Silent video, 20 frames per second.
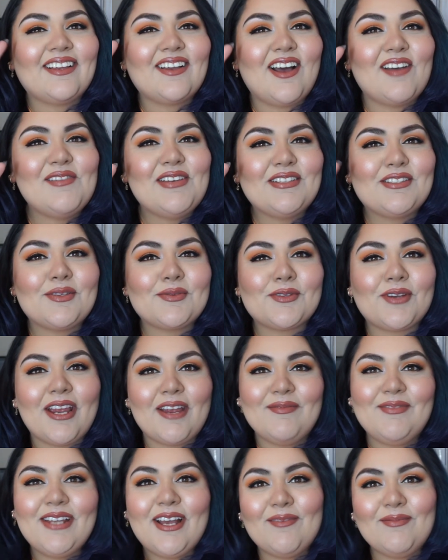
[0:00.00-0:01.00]
comment, and
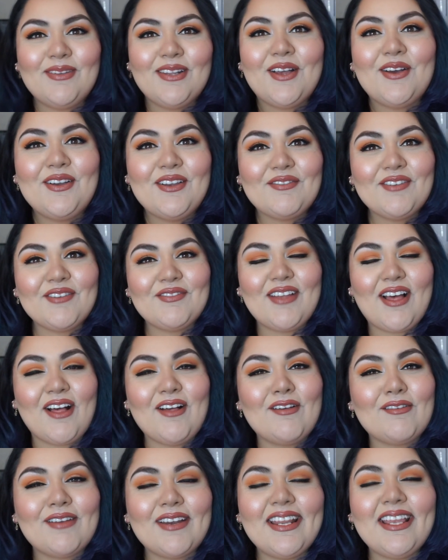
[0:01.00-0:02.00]
subscribe down below if you have not
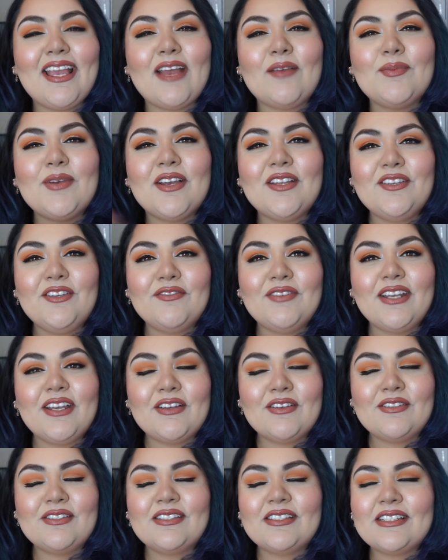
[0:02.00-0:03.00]
already. I put out new
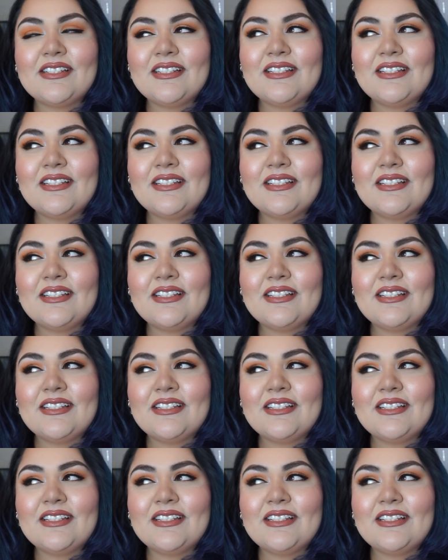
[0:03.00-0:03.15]
videos